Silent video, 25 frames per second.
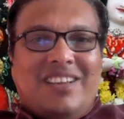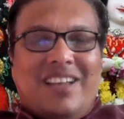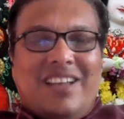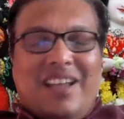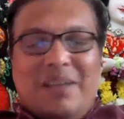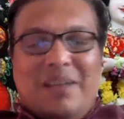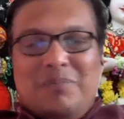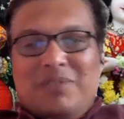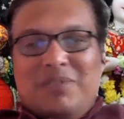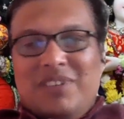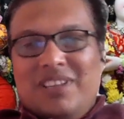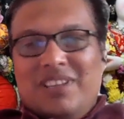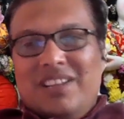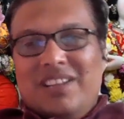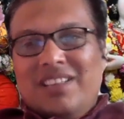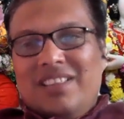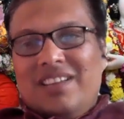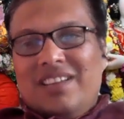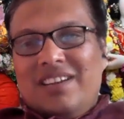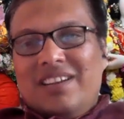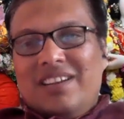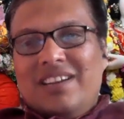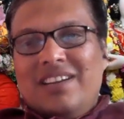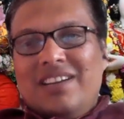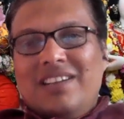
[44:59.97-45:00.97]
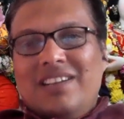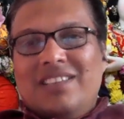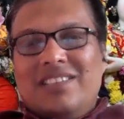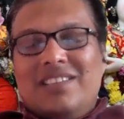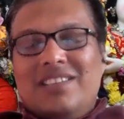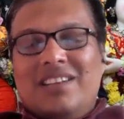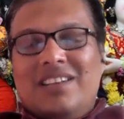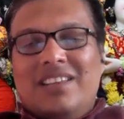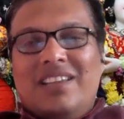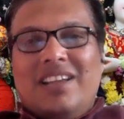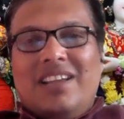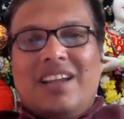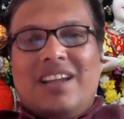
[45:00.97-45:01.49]
I'm sharing the attendance
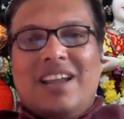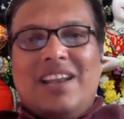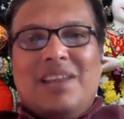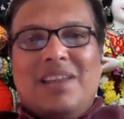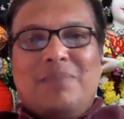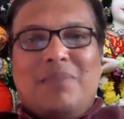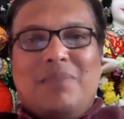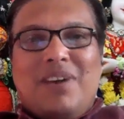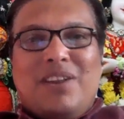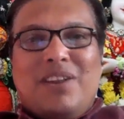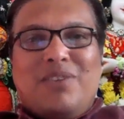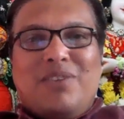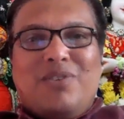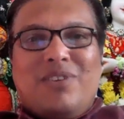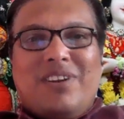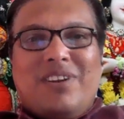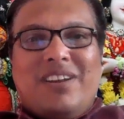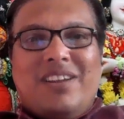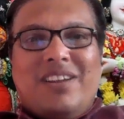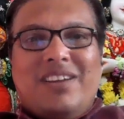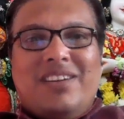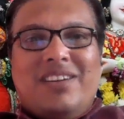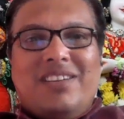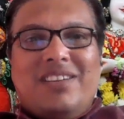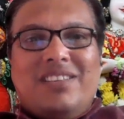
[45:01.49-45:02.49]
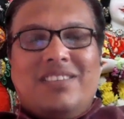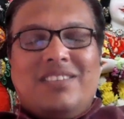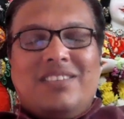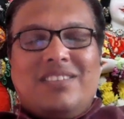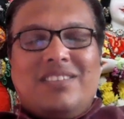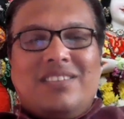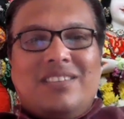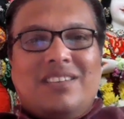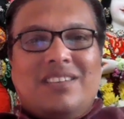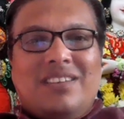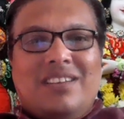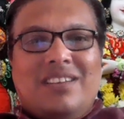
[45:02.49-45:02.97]
link. Kindly mark your attendance.